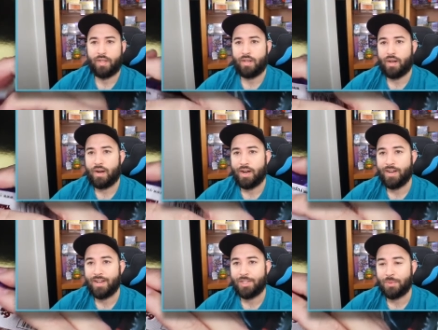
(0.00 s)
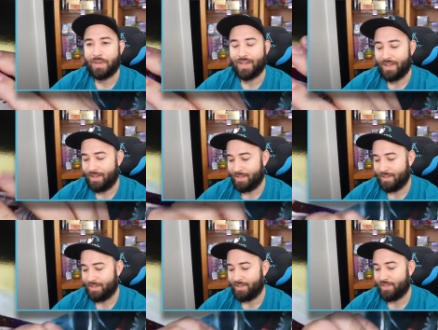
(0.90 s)
Alright, not too bad
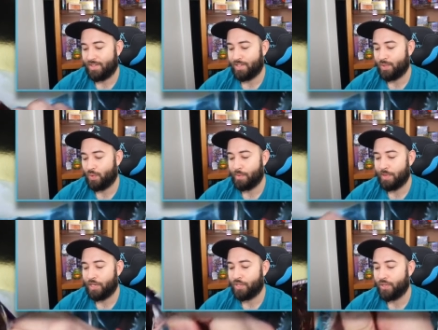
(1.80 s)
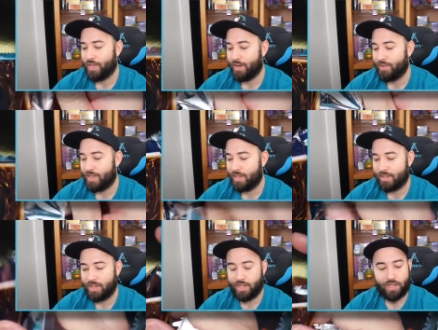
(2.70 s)
guys. Just want to make sure that everything is good to